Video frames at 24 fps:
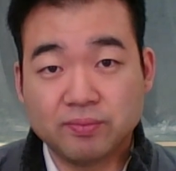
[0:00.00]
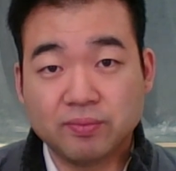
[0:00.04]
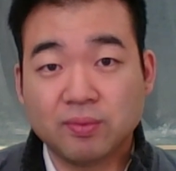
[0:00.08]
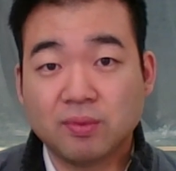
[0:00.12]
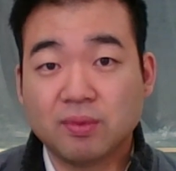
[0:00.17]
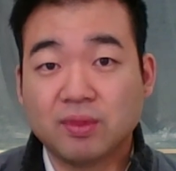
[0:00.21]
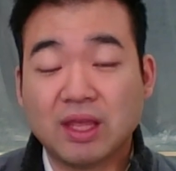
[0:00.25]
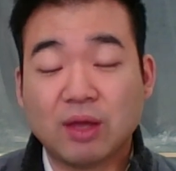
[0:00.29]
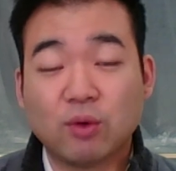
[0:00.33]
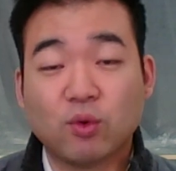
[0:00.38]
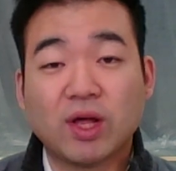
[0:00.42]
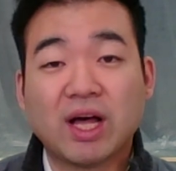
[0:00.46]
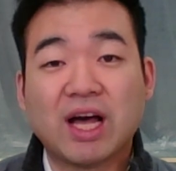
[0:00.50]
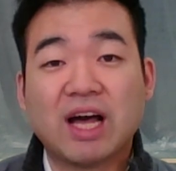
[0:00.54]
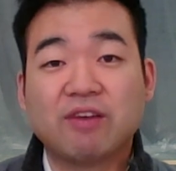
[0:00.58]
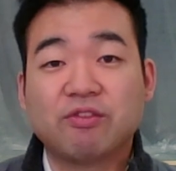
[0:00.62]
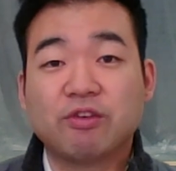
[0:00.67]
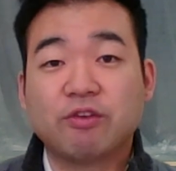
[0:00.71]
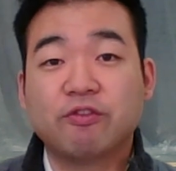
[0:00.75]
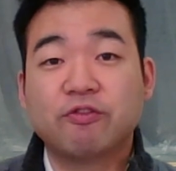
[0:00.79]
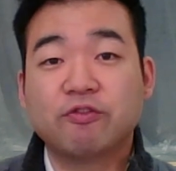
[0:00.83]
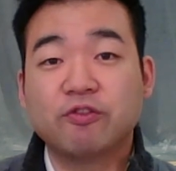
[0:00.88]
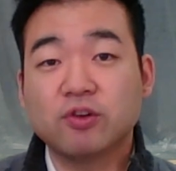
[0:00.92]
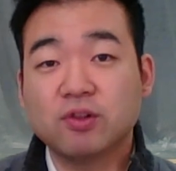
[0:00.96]
They will have a
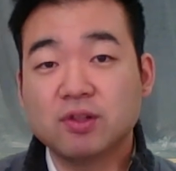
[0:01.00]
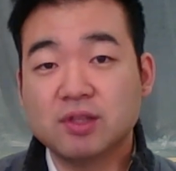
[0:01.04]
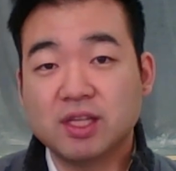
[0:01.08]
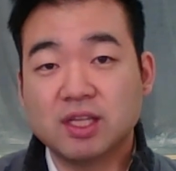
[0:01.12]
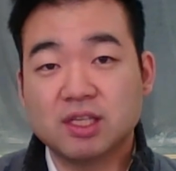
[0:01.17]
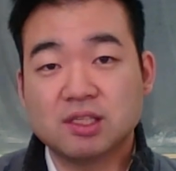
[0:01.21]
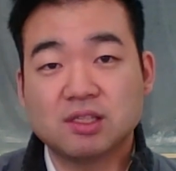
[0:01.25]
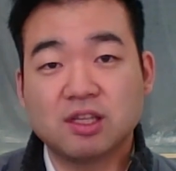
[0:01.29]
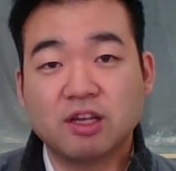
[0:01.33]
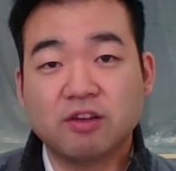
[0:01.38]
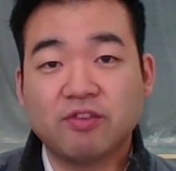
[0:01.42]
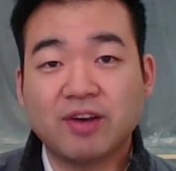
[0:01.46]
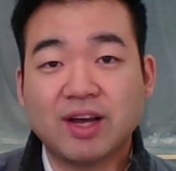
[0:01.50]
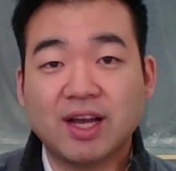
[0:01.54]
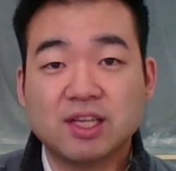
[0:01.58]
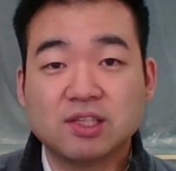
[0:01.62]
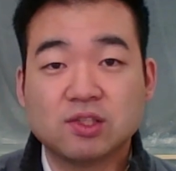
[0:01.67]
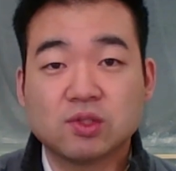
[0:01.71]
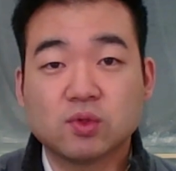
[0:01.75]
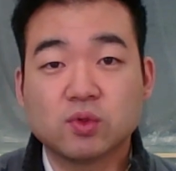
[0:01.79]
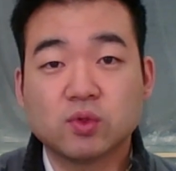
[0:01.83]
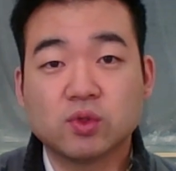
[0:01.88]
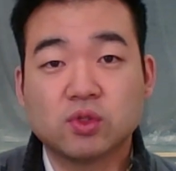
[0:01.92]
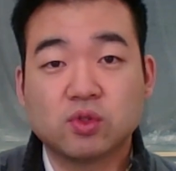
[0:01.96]
full list of high
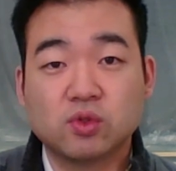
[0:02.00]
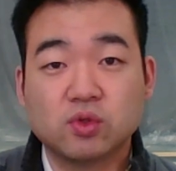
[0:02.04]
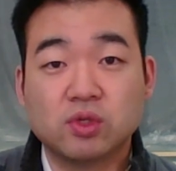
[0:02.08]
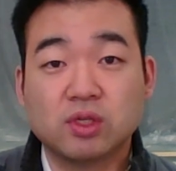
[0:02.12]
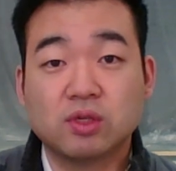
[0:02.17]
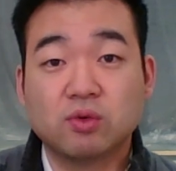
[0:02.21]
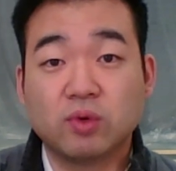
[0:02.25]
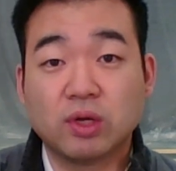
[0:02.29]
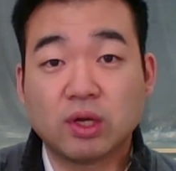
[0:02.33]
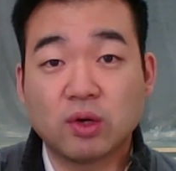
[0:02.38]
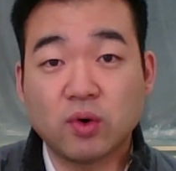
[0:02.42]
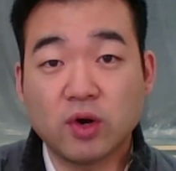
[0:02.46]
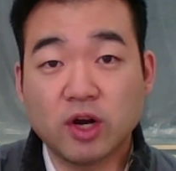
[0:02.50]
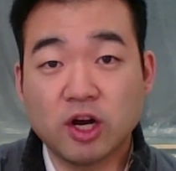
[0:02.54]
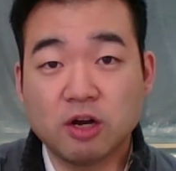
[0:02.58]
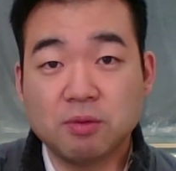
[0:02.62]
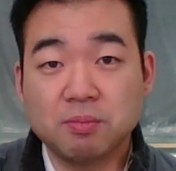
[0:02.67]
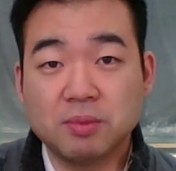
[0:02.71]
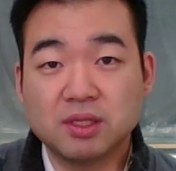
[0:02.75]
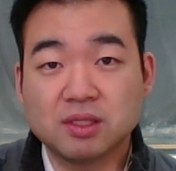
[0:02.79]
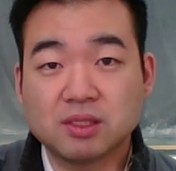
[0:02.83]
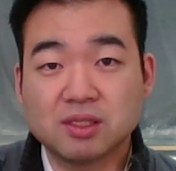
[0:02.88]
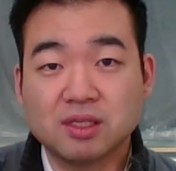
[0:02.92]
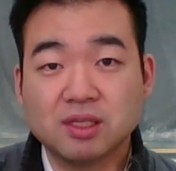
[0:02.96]
school student
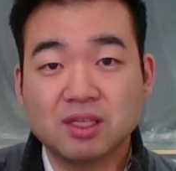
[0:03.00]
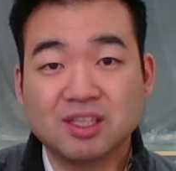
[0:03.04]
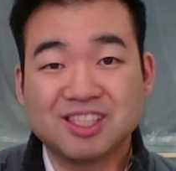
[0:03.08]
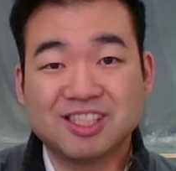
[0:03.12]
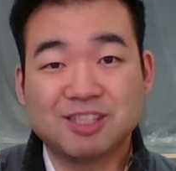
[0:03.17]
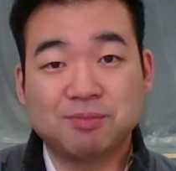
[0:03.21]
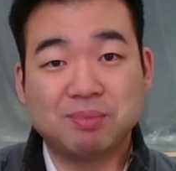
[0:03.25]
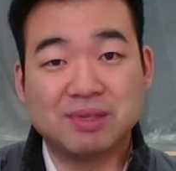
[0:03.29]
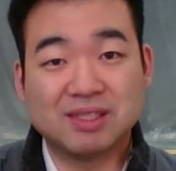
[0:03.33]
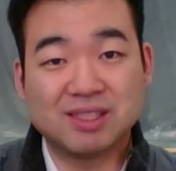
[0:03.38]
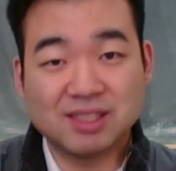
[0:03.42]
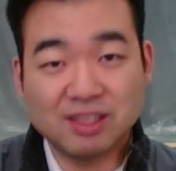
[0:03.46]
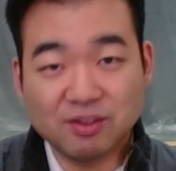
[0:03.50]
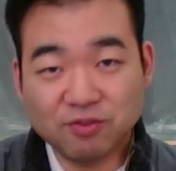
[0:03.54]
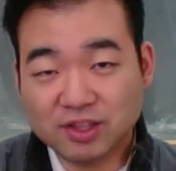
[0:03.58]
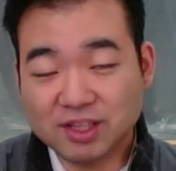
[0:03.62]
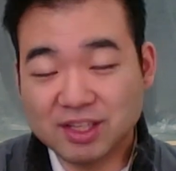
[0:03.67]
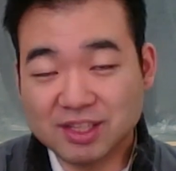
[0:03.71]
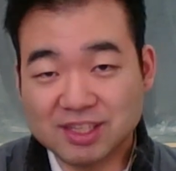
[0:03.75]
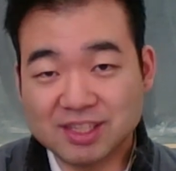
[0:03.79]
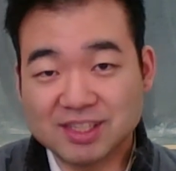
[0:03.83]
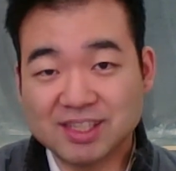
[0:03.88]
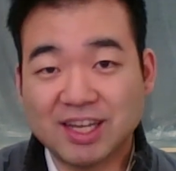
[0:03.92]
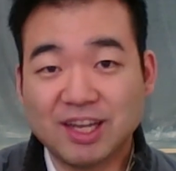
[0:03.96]
requirements specifically
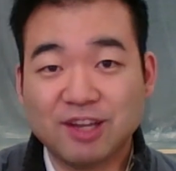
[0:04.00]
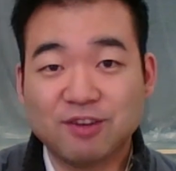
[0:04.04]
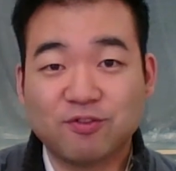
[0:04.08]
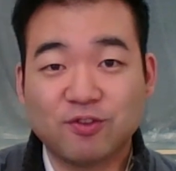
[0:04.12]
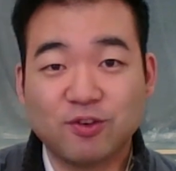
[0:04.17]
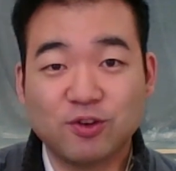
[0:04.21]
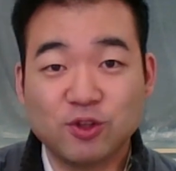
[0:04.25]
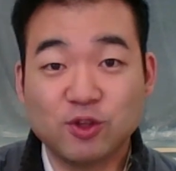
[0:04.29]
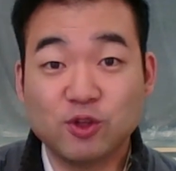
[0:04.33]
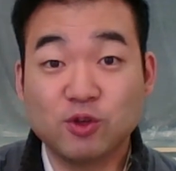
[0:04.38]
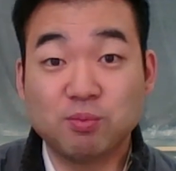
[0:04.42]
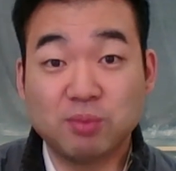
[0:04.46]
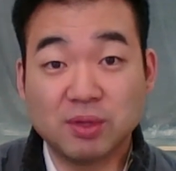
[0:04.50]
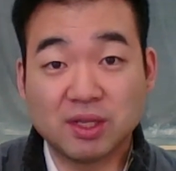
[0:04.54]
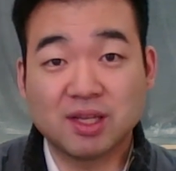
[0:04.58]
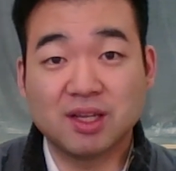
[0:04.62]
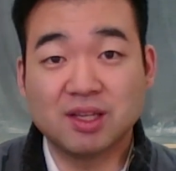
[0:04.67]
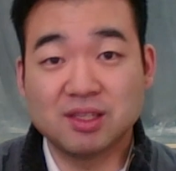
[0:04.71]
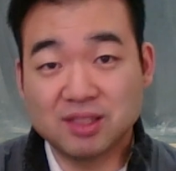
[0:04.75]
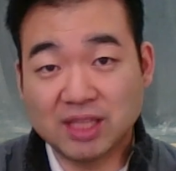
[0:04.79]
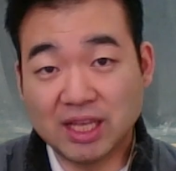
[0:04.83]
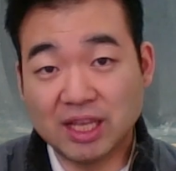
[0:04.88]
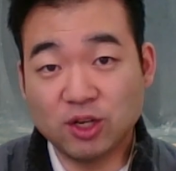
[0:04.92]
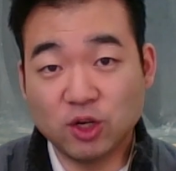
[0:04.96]
designed for you
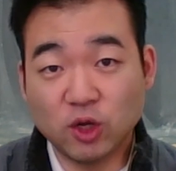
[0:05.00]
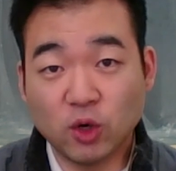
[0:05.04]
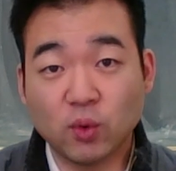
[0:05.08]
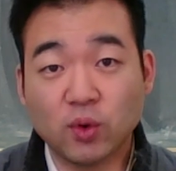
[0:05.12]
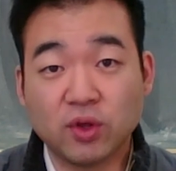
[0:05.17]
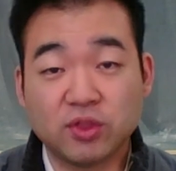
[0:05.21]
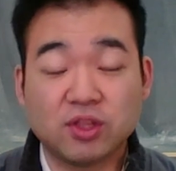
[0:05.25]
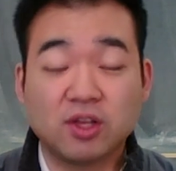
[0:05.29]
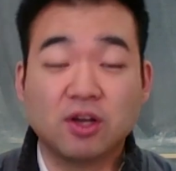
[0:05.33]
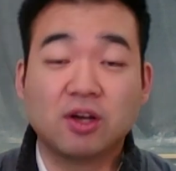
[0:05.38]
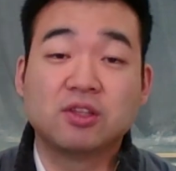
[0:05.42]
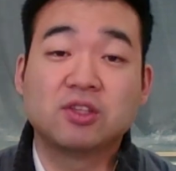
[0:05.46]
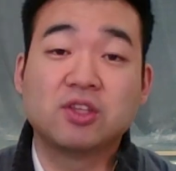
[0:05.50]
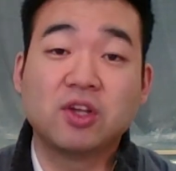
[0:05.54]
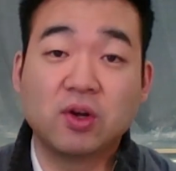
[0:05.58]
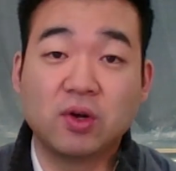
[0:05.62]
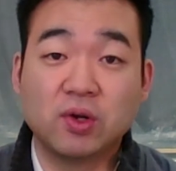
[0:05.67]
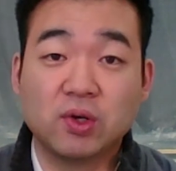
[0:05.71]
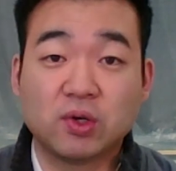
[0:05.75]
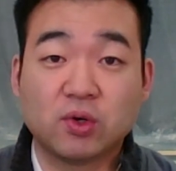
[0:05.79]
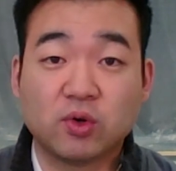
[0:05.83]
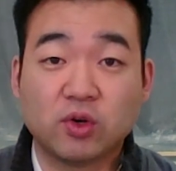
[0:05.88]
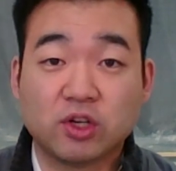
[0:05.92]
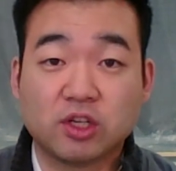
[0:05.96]
because they know what the Ontario
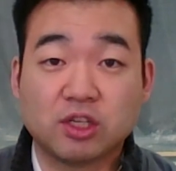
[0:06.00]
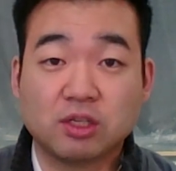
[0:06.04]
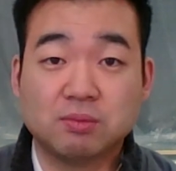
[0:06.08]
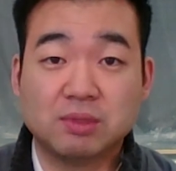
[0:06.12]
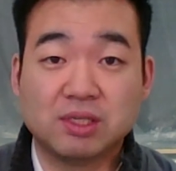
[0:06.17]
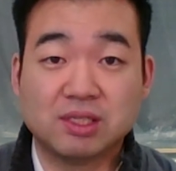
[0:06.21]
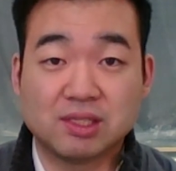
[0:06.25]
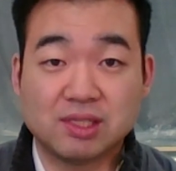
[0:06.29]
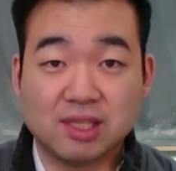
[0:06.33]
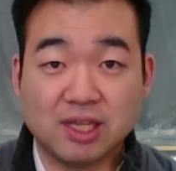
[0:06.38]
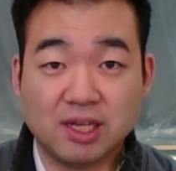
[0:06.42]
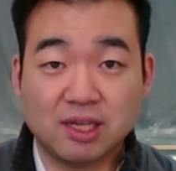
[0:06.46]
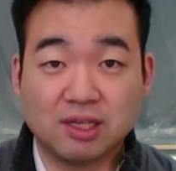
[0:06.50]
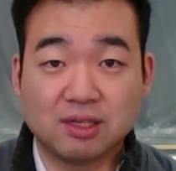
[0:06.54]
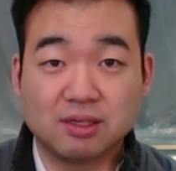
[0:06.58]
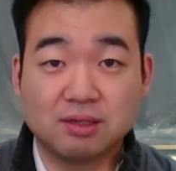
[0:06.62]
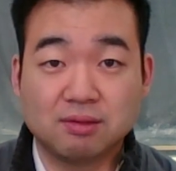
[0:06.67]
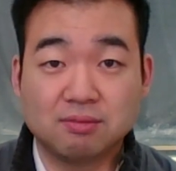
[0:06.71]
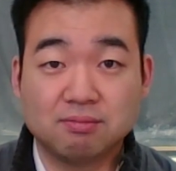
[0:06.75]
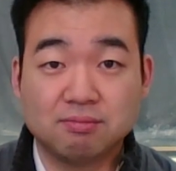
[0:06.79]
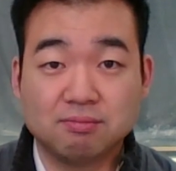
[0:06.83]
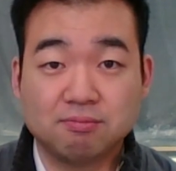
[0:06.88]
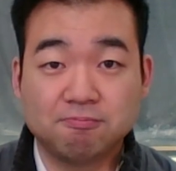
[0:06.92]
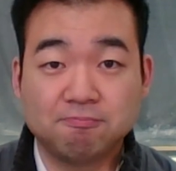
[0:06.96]
curriculum is like.
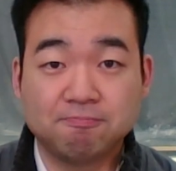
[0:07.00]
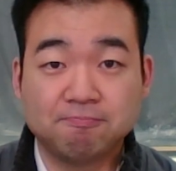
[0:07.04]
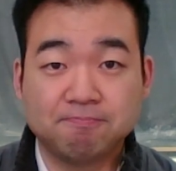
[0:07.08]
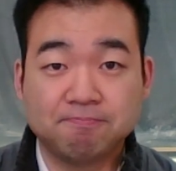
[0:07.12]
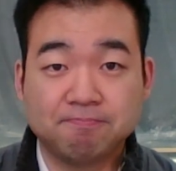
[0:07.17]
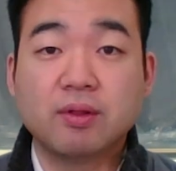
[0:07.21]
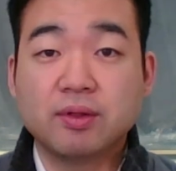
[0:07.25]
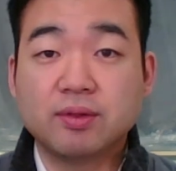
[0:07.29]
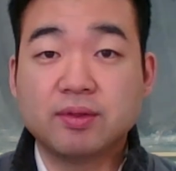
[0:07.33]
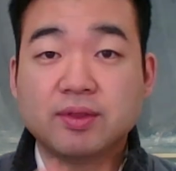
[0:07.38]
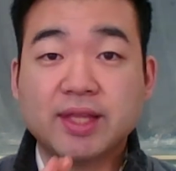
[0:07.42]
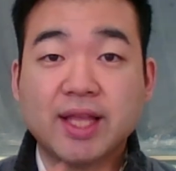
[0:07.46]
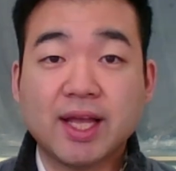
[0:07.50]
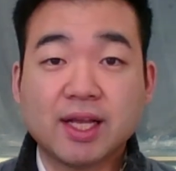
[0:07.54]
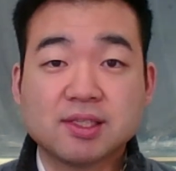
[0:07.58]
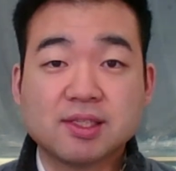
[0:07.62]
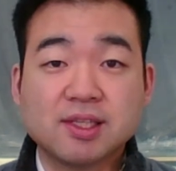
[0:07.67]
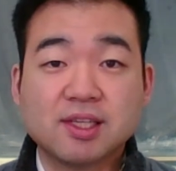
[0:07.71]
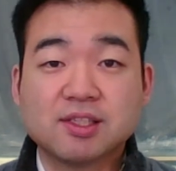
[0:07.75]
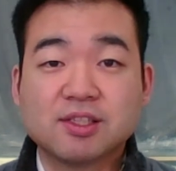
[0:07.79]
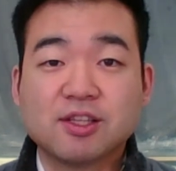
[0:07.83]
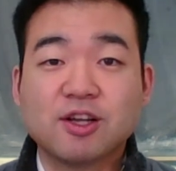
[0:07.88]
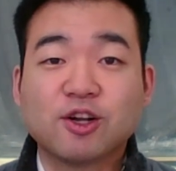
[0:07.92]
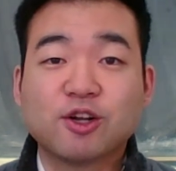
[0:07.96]
Next, let's
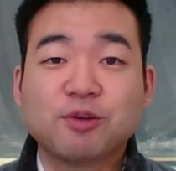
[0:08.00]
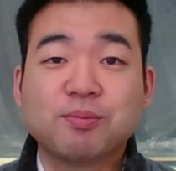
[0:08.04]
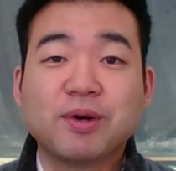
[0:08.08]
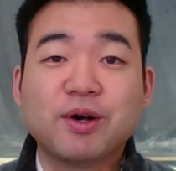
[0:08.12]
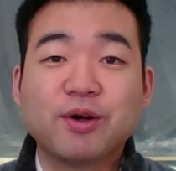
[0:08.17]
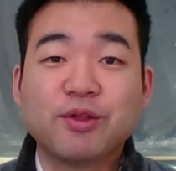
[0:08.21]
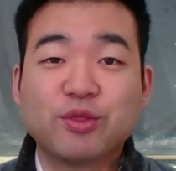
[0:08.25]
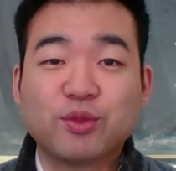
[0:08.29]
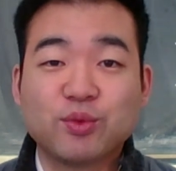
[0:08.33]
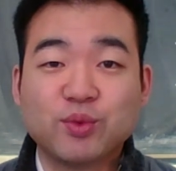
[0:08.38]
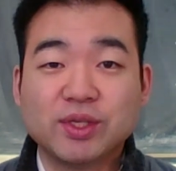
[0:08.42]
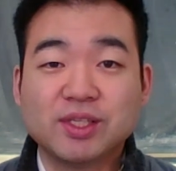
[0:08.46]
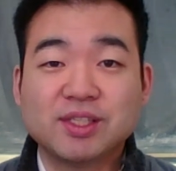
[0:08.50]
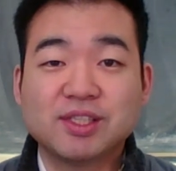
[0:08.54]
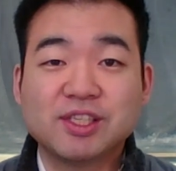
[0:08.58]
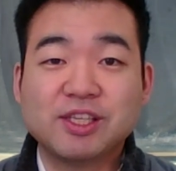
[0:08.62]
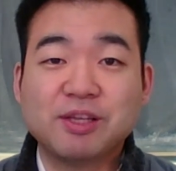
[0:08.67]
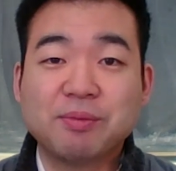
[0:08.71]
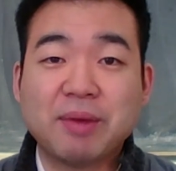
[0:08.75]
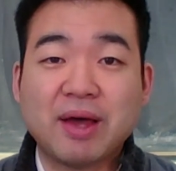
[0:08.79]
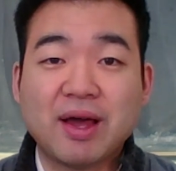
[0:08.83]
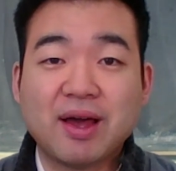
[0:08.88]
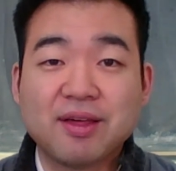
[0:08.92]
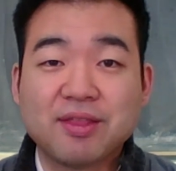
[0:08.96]
talk about 3C
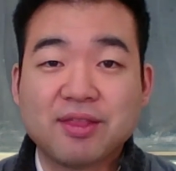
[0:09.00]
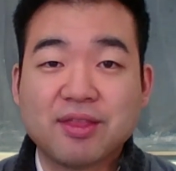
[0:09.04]
math.